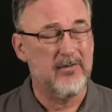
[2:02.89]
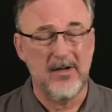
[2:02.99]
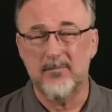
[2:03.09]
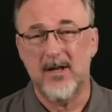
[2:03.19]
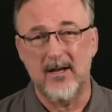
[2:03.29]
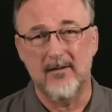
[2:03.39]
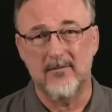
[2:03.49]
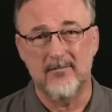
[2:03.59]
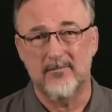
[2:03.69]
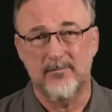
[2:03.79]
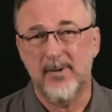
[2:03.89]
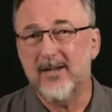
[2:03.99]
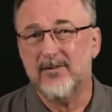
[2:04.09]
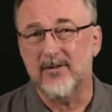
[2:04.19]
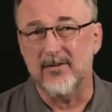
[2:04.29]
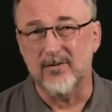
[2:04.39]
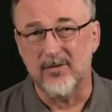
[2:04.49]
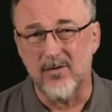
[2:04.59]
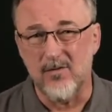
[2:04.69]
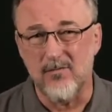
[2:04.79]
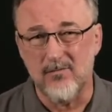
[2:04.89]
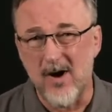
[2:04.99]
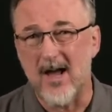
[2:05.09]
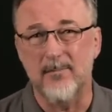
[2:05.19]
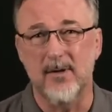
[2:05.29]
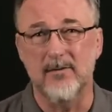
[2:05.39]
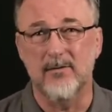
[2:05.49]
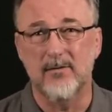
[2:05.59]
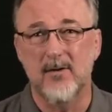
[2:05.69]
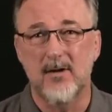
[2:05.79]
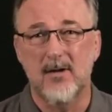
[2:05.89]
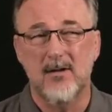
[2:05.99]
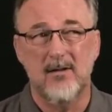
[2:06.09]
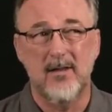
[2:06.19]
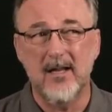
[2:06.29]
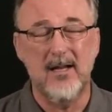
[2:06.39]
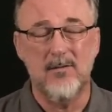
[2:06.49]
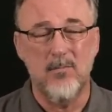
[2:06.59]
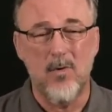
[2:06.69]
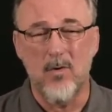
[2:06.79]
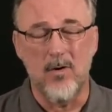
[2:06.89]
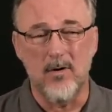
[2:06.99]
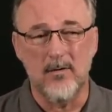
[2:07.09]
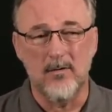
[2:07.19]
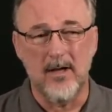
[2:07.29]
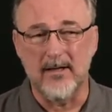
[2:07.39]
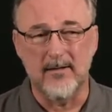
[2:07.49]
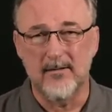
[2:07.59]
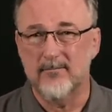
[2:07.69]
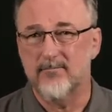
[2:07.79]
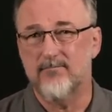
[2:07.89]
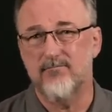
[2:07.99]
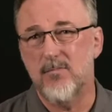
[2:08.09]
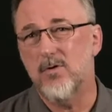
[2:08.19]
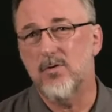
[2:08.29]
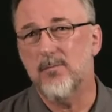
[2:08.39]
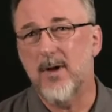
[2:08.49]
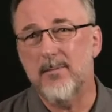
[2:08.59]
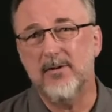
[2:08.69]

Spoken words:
seem like pieces or fragments. They need more. Like, you could maybe